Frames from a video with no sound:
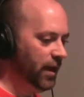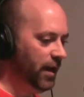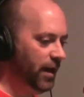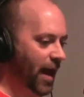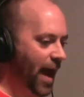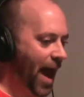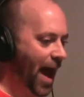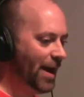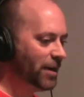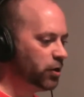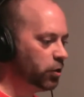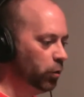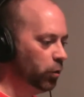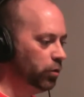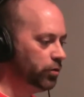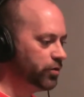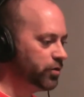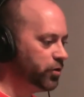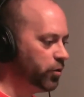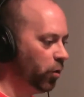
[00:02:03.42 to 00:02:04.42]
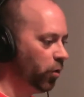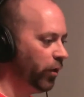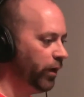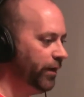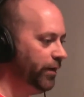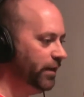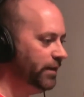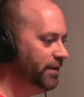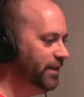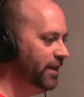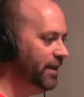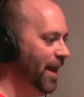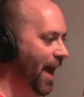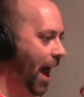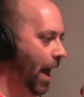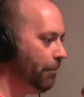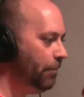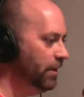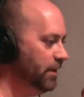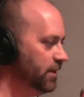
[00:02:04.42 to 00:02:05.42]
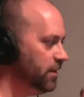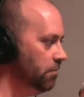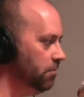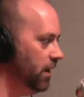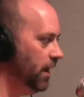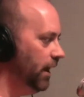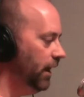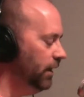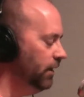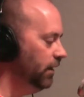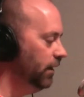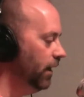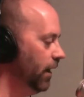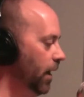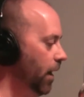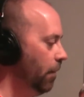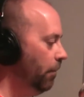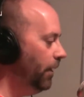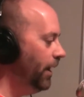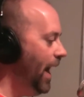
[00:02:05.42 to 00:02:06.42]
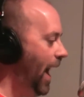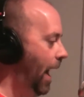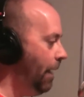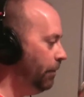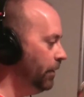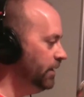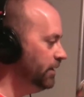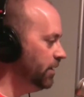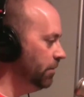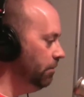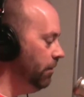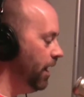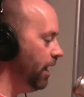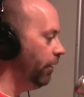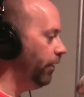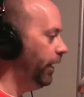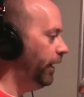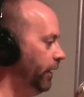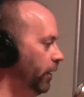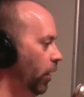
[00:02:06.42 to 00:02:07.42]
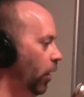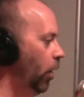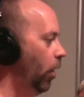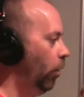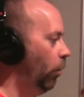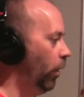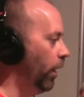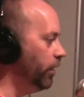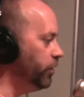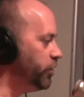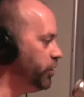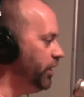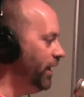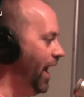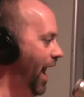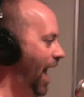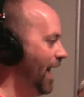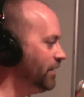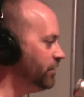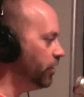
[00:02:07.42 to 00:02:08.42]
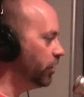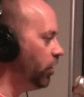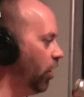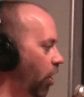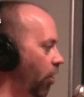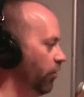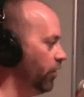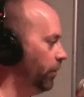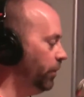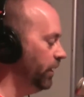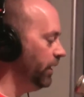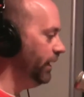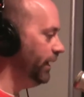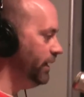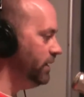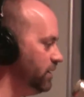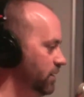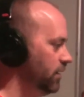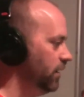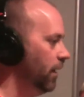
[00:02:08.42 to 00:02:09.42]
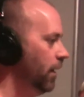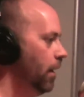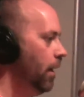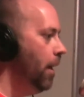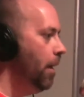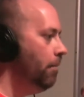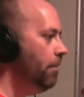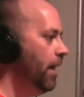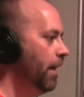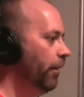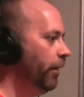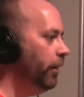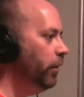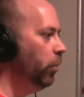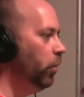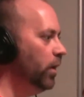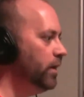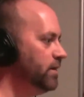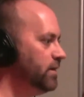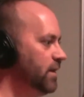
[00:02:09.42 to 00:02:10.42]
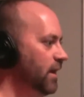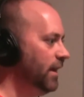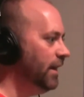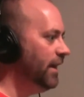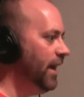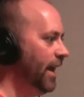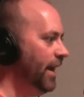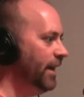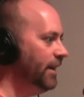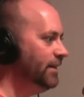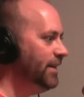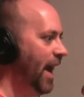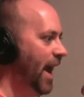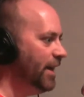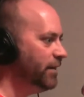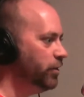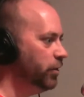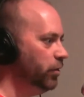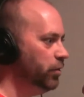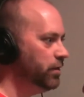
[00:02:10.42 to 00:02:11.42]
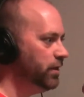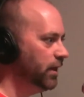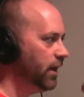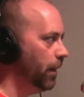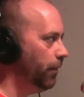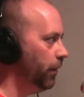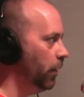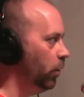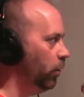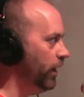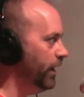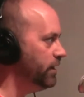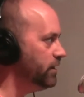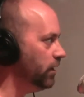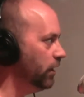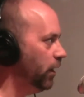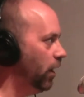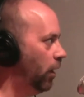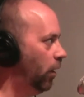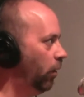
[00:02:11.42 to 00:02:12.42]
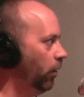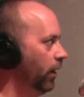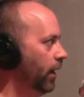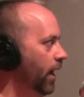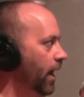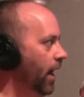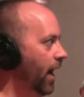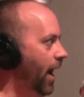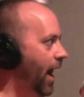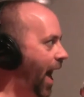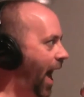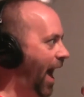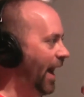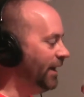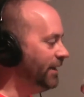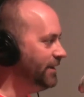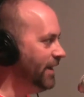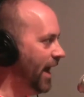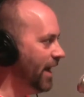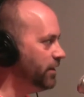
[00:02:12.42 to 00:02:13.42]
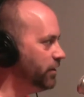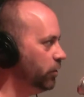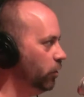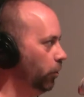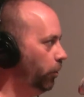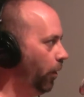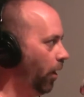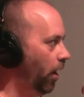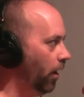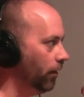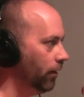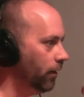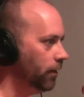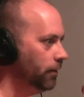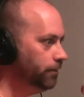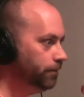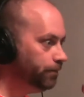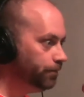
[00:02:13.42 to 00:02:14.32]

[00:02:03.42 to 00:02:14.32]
an actual story that didn't happen to me, but happened to Mary, where she had to call the police. Mary was getting tattoos a couple of weeks ago at a tattoo parlor,